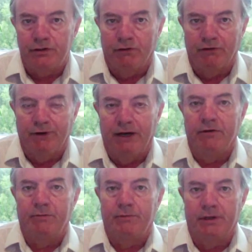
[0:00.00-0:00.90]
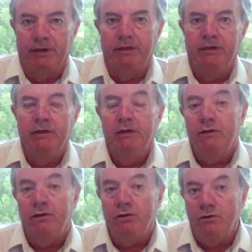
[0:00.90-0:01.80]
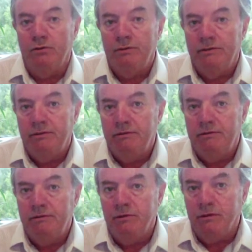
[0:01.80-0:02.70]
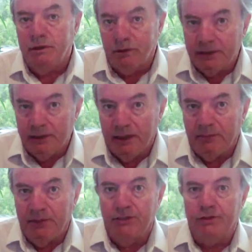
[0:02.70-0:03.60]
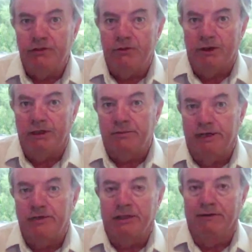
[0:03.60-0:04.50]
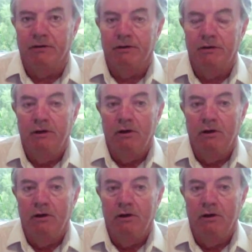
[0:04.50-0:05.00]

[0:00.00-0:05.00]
over a five-year period to, to increase uh, production to an expansion level.